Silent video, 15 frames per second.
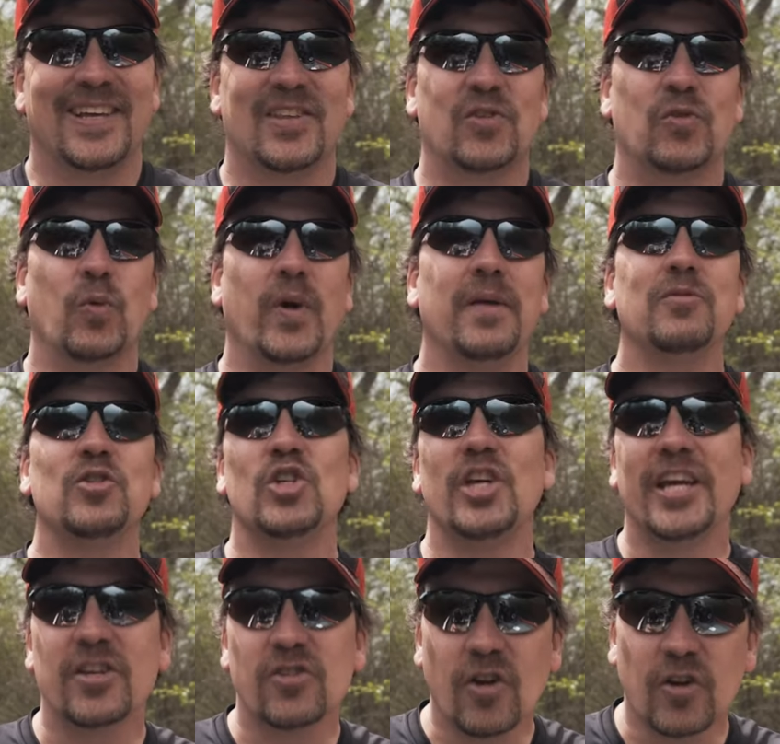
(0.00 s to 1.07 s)
Swim
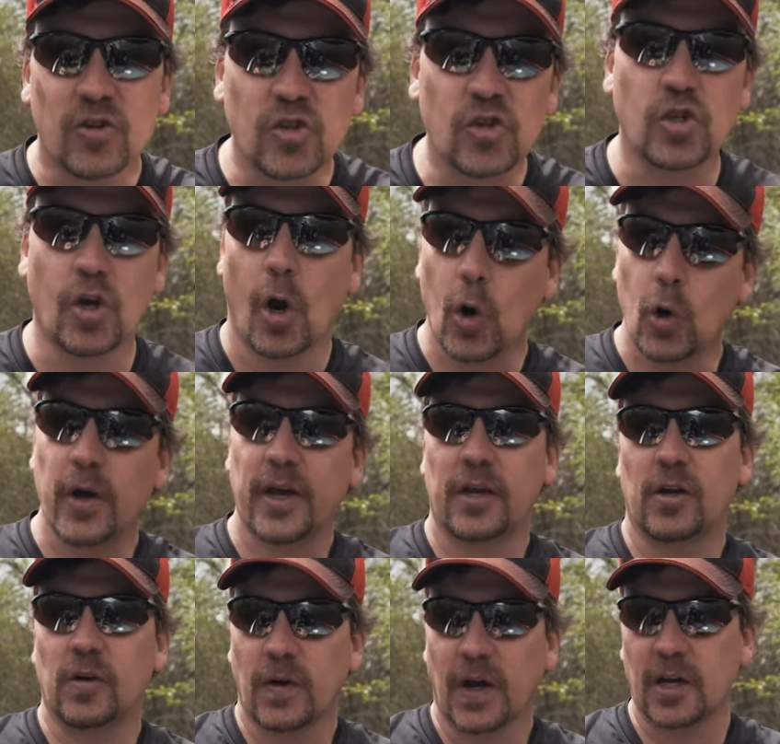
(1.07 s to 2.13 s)
jigs are so
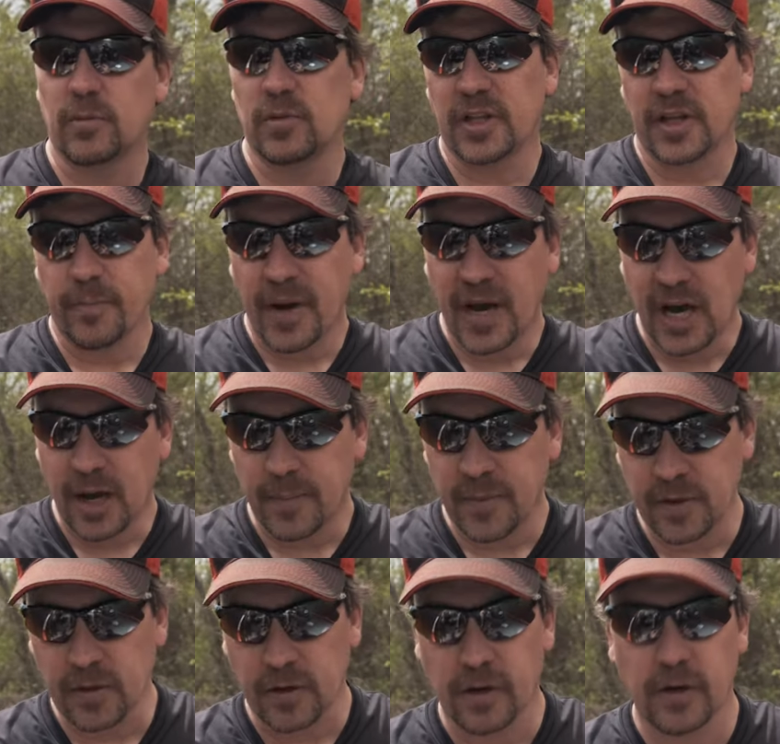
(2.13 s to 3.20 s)
incredibly
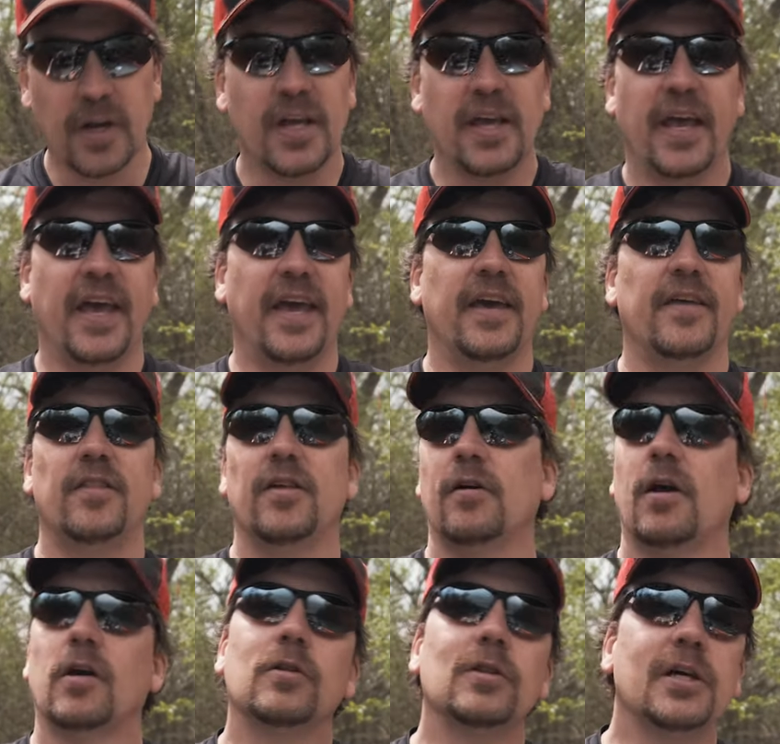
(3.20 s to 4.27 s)
popular, and
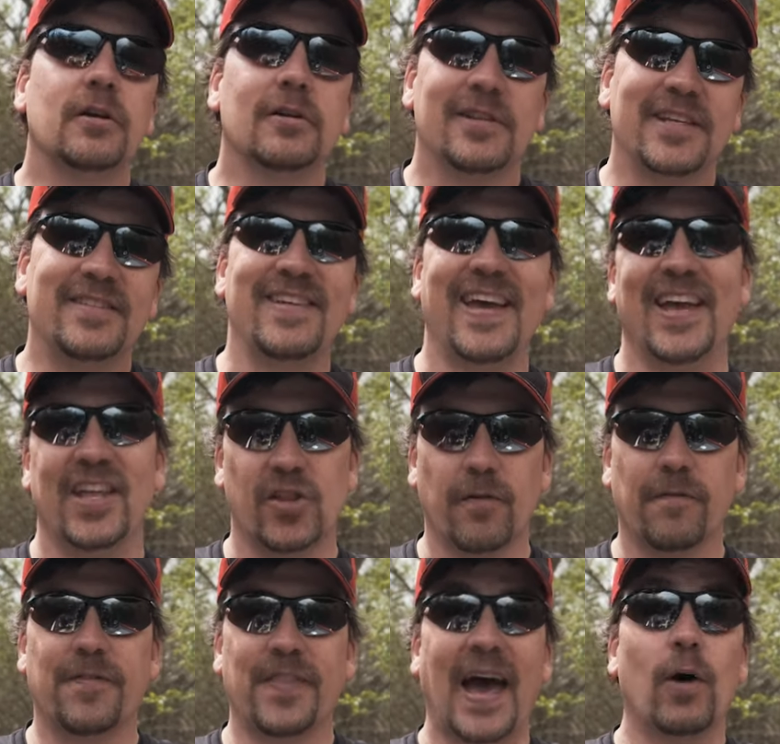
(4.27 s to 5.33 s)
there are literally tens
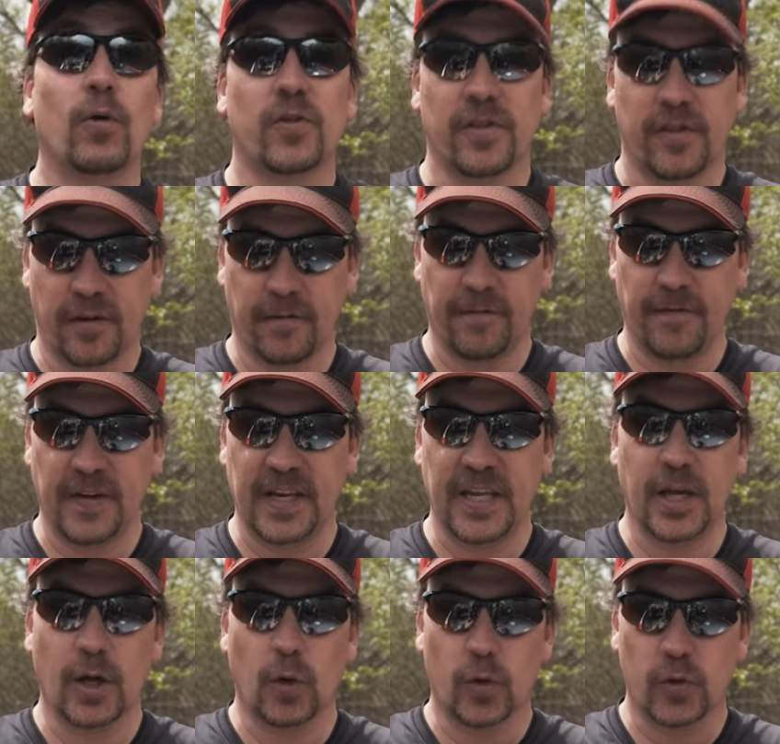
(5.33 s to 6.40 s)
of thousands of
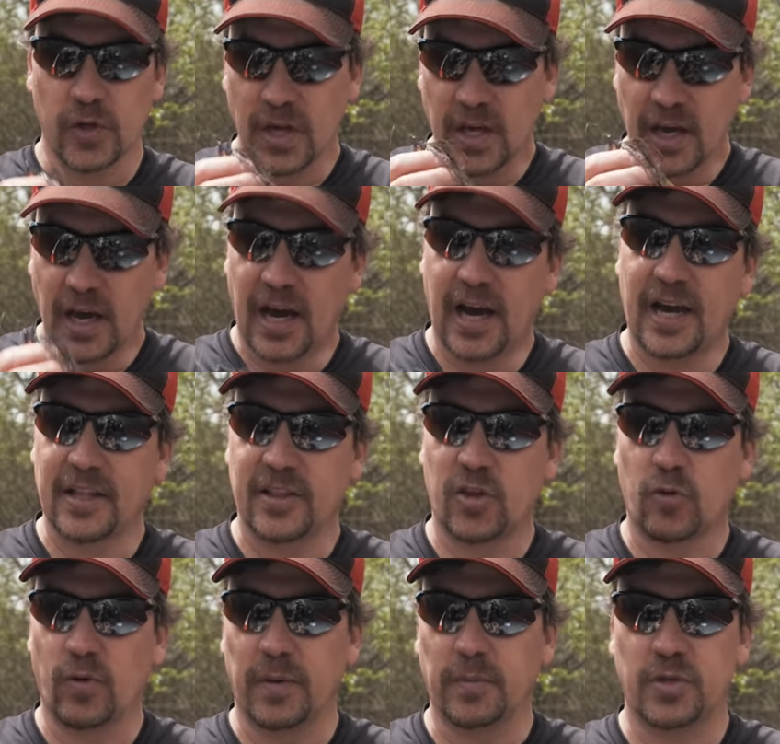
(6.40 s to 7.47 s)
videos on
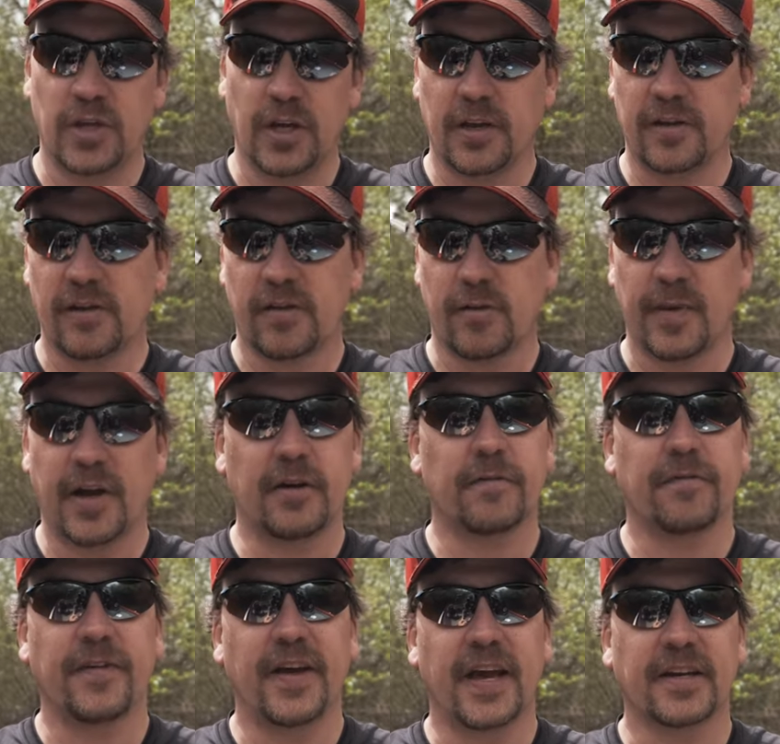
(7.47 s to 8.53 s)
swim jigs. As a matter of
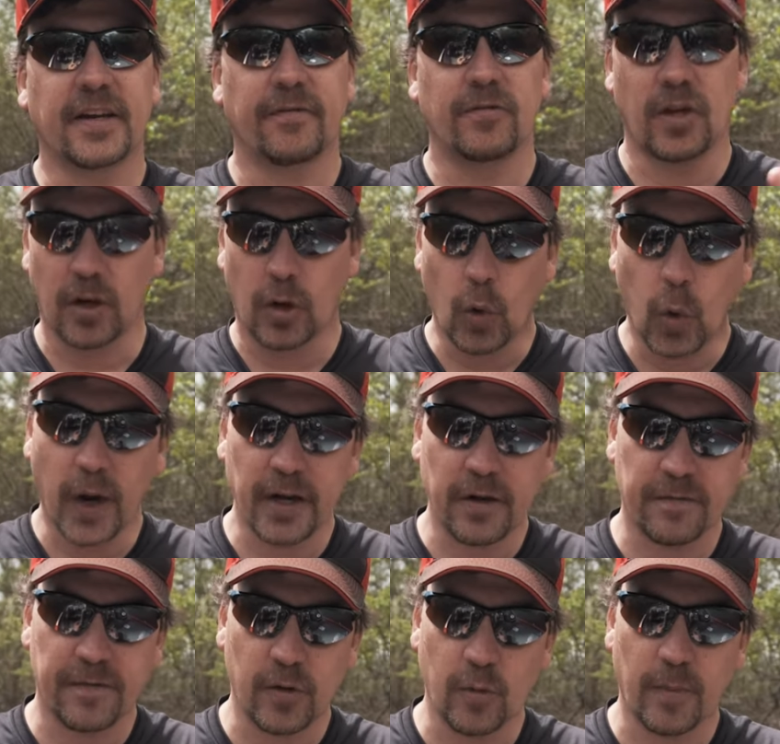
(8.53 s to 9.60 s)
fact, I've done quite a
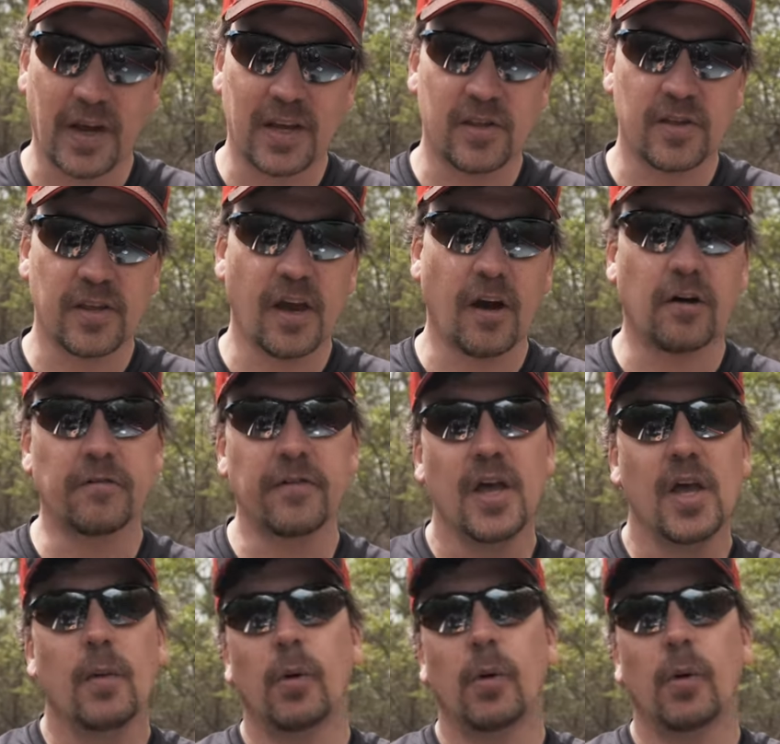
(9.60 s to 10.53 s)
few myself.